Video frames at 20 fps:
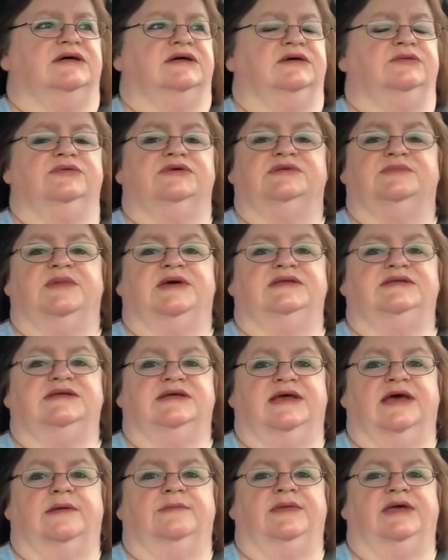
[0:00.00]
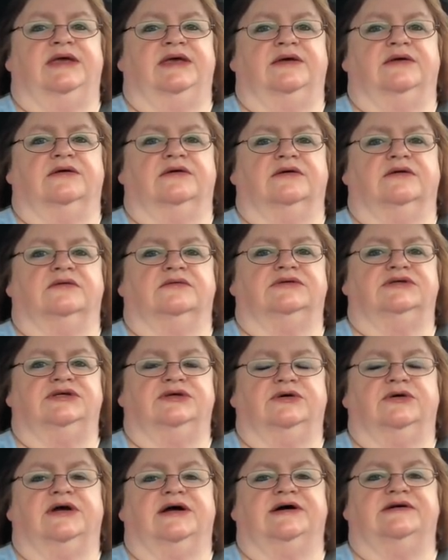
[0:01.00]
it was meant to get me here to
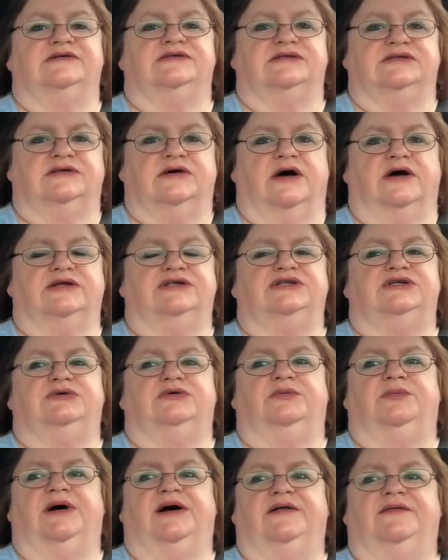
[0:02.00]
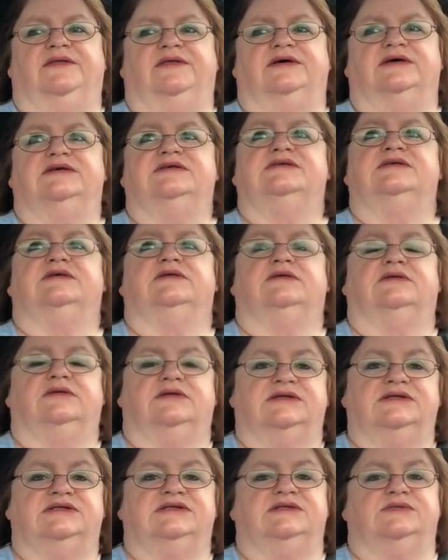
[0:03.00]
your house to talk to you about this, and
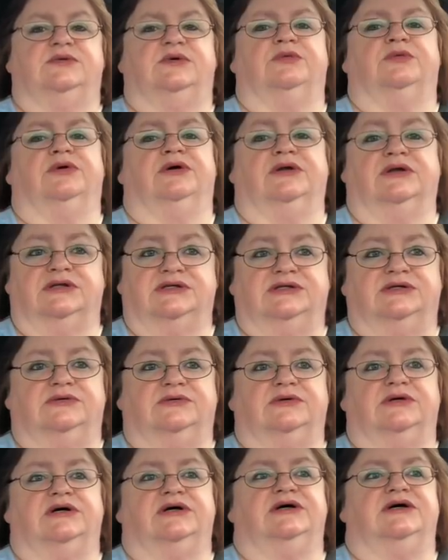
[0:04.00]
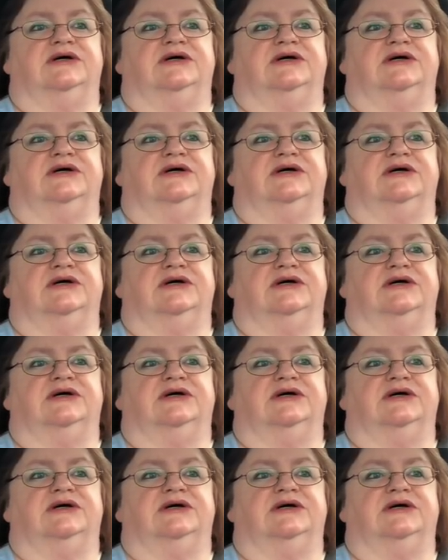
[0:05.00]
this is what we're going to do.